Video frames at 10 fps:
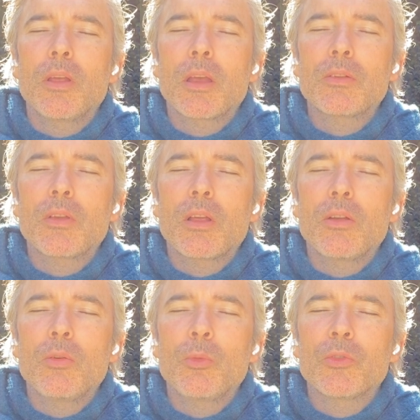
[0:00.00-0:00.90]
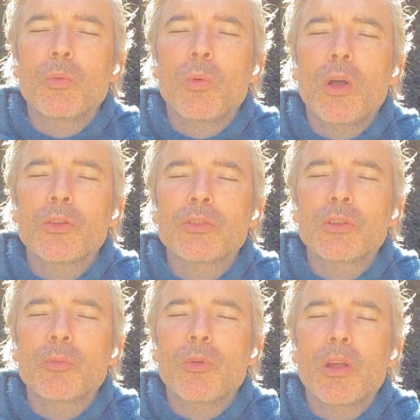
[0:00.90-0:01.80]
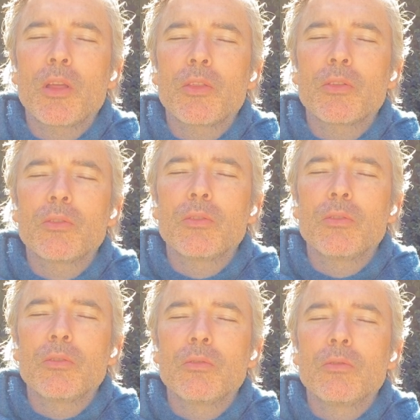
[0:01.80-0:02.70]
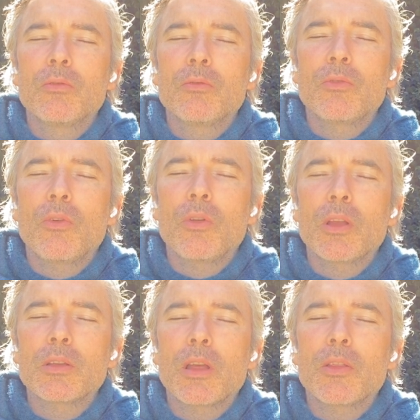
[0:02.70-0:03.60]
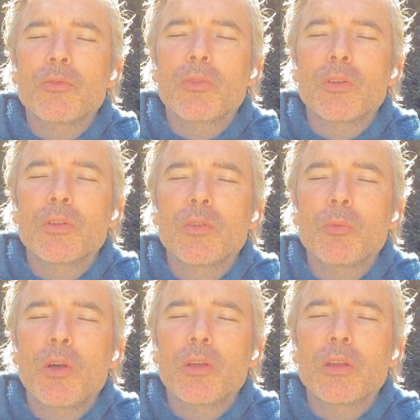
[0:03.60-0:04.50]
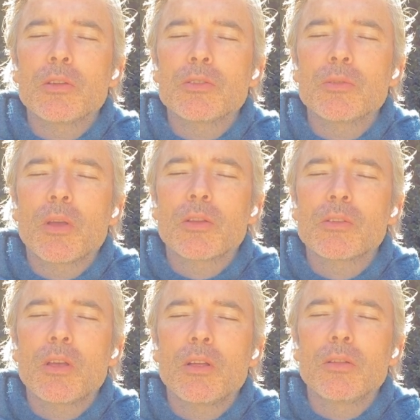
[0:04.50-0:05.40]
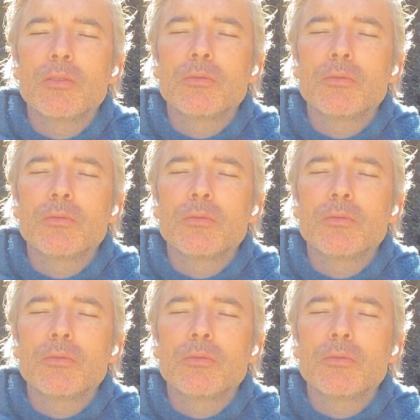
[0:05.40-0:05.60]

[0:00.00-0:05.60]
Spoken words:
Exhale, almost watching the breath falling down the front of the body as you exhale.